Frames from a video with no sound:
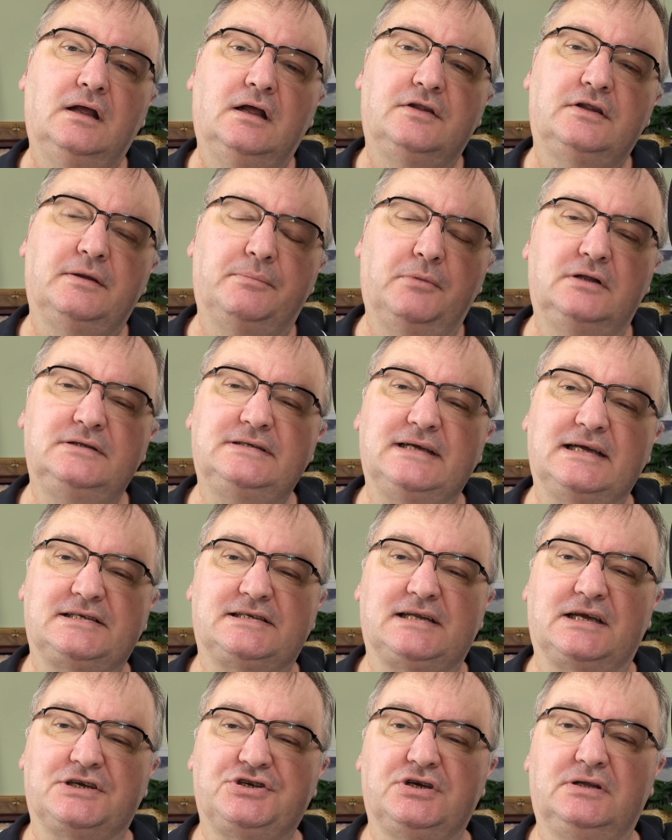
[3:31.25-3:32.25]
The Monday
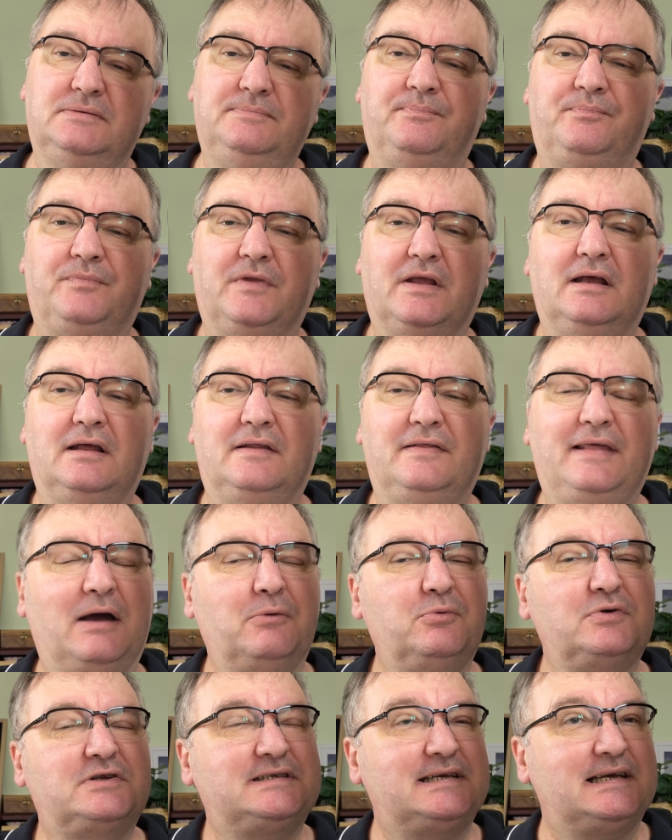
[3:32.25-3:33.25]
session, that
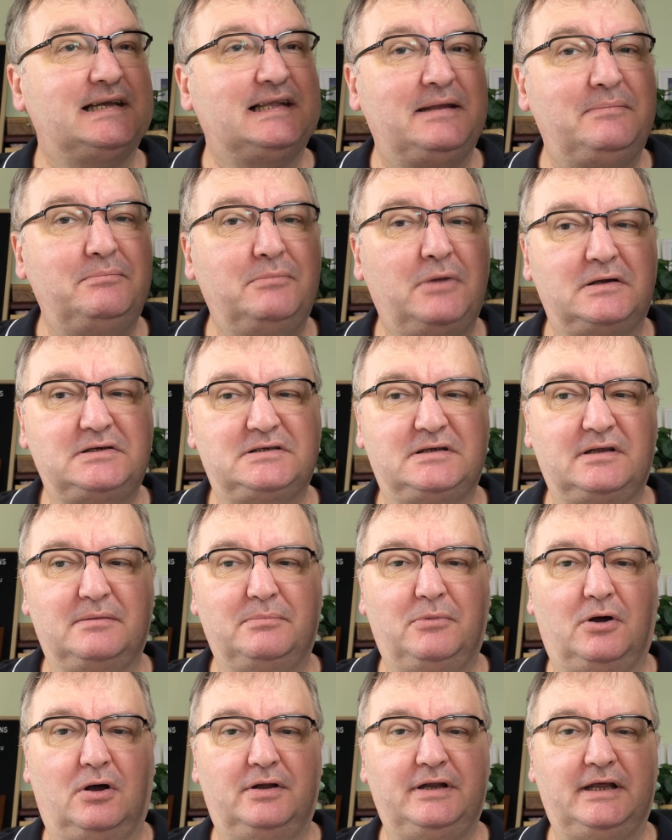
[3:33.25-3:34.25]
was taking most of the
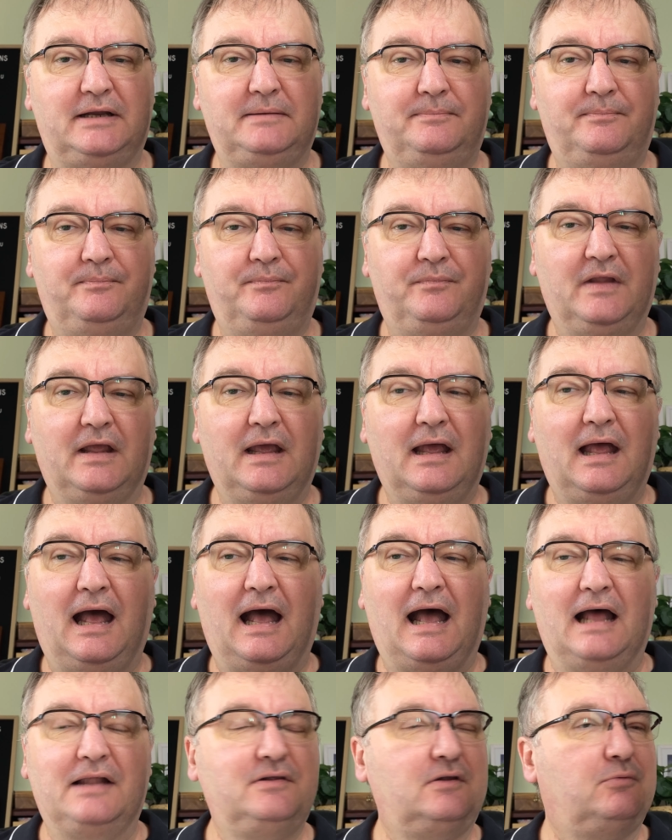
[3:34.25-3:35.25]
morning,
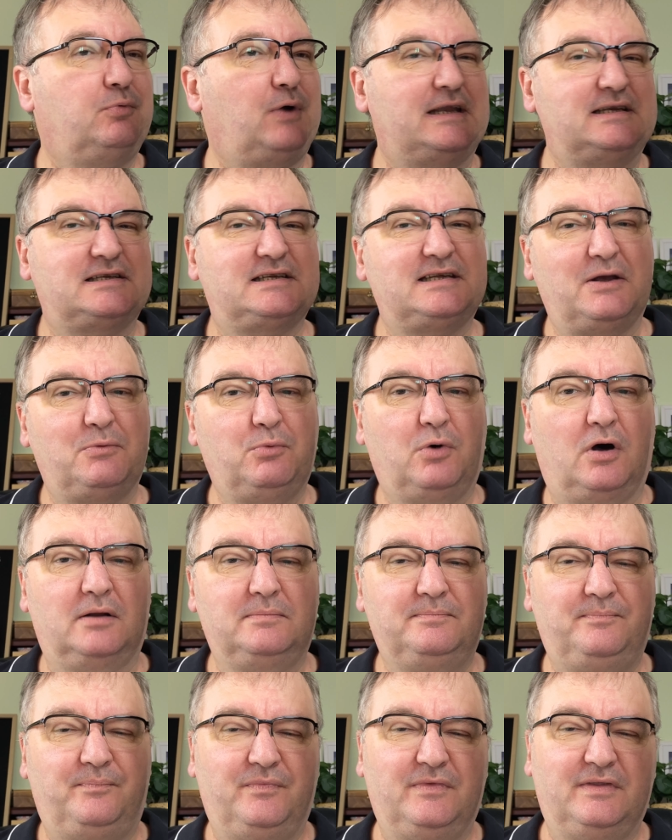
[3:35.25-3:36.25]
and the Wednesday
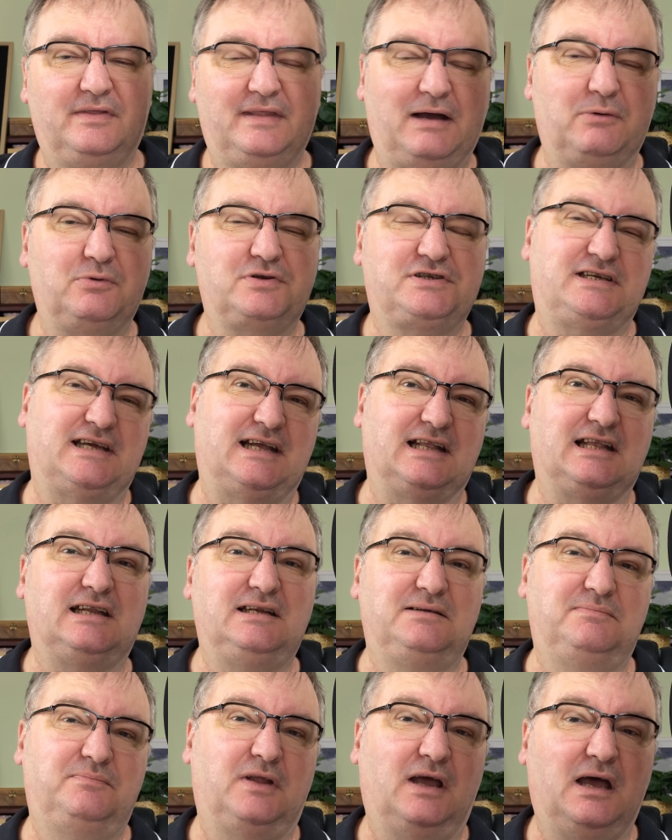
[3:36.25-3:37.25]
one, that was
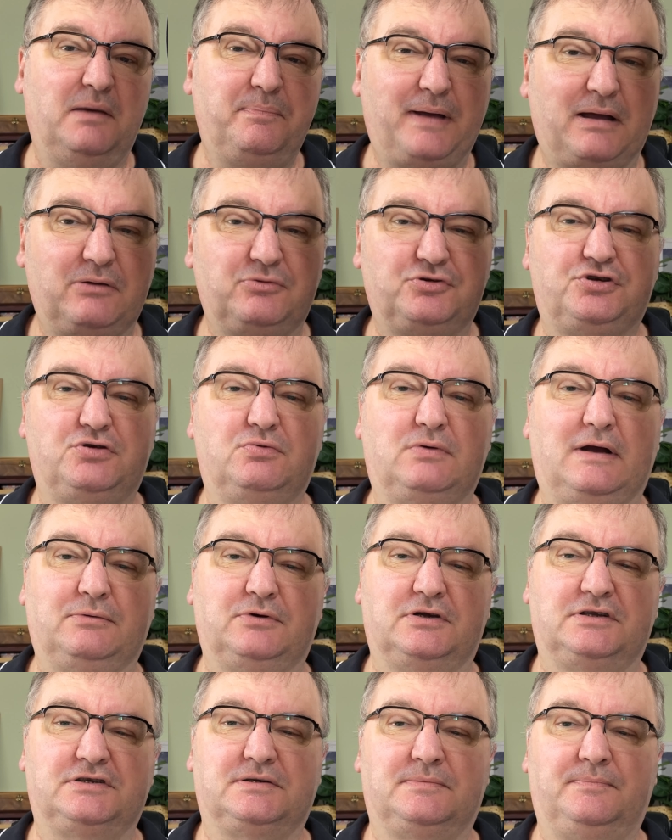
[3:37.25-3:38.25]
taking about 2
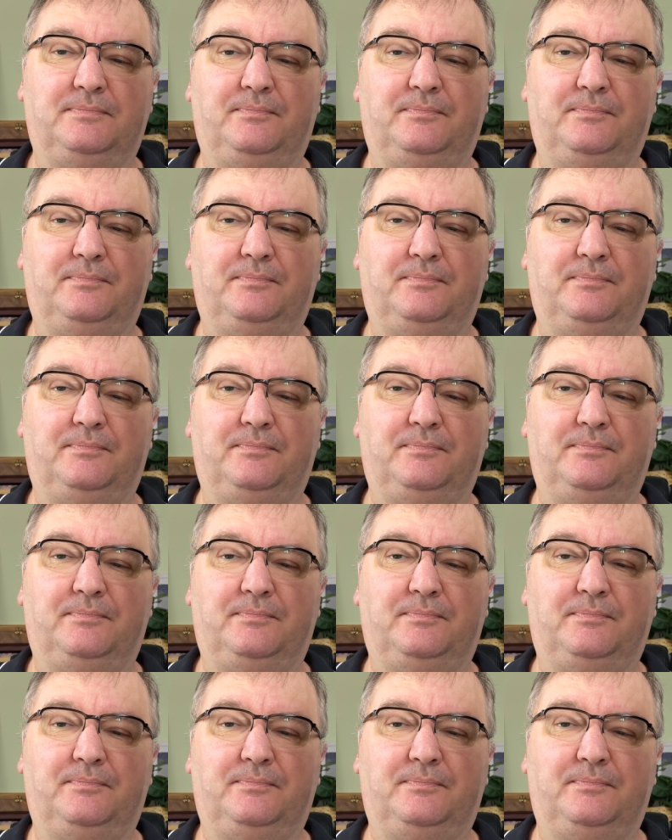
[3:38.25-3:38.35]
hours.